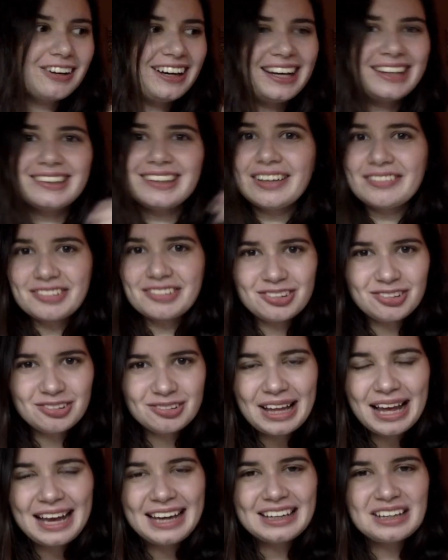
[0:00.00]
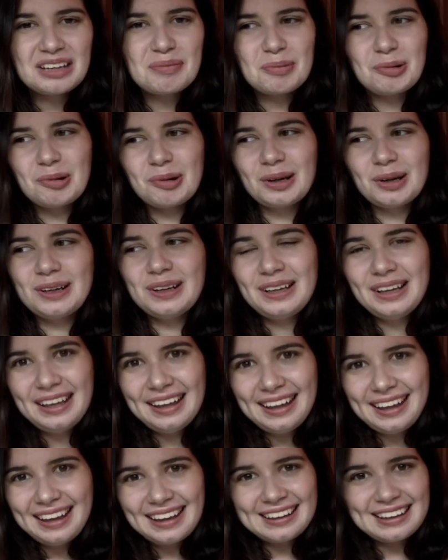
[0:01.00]
I don't have to do that anymore,
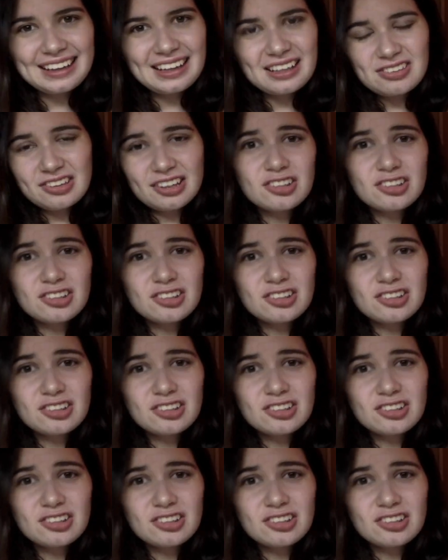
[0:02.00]
and I get to,